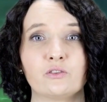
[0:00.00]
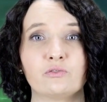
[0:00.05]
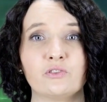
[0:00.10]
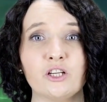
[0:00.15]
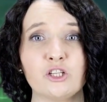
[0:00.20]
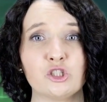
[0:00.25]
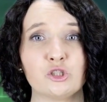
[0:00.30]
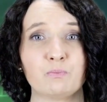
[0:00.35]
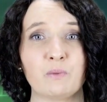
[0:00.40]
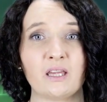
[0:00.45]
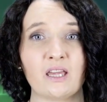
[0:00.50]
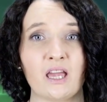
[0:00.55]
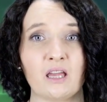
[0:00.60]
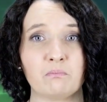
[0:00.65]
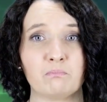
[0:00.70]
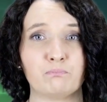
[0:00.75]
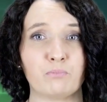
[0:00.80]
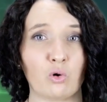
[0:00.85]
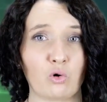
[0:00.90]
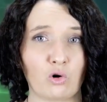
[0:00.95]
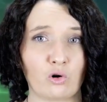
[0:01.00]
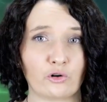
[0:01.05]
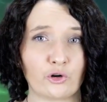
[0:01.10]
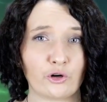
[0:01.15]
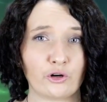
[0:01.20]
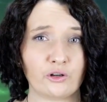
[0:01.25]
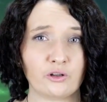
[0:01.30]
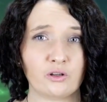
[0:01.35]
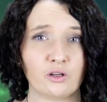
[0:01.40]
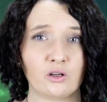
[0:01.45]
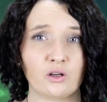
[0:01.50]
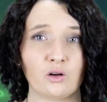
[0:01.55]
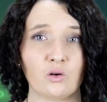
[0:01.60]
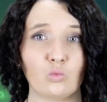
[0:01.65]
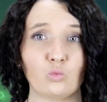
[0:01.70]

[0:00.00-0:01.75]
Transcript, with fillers: the rich became poorer